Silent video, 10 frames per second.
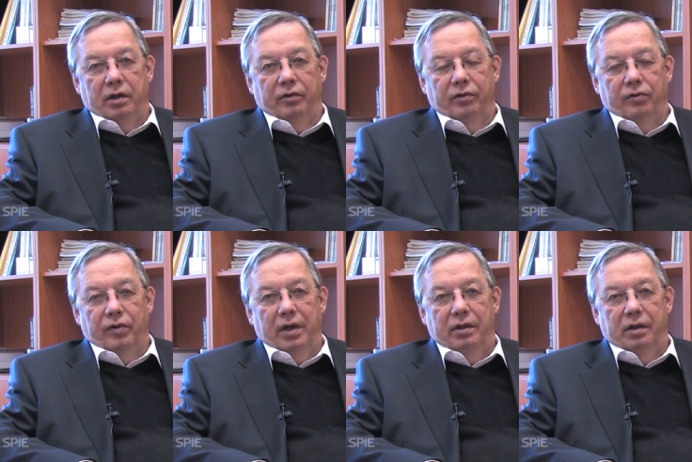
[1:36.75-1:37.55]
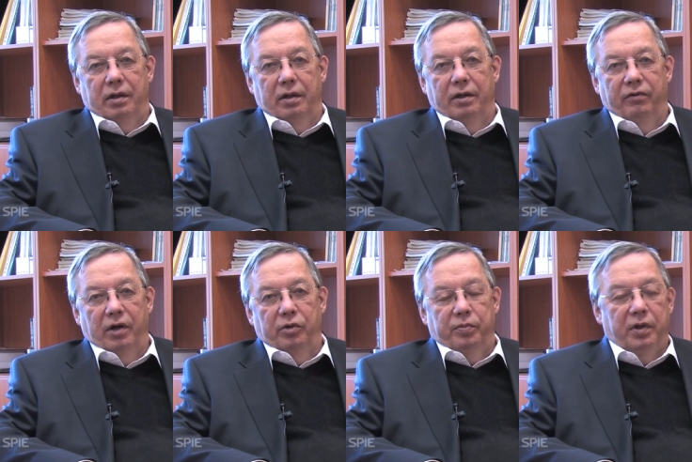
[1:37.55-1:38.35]
concentrated in
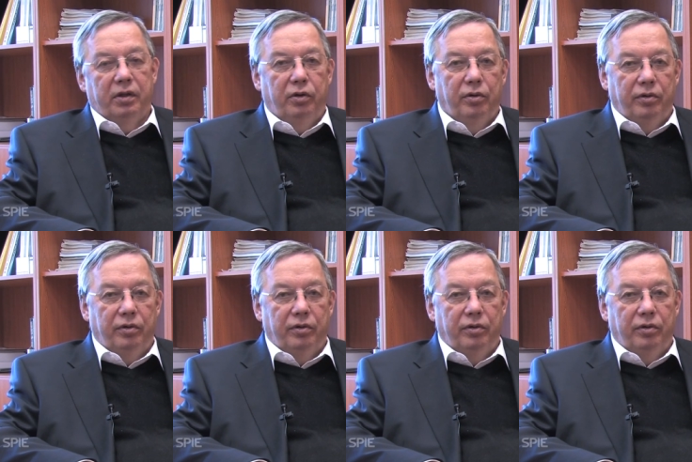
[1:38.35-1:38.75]
development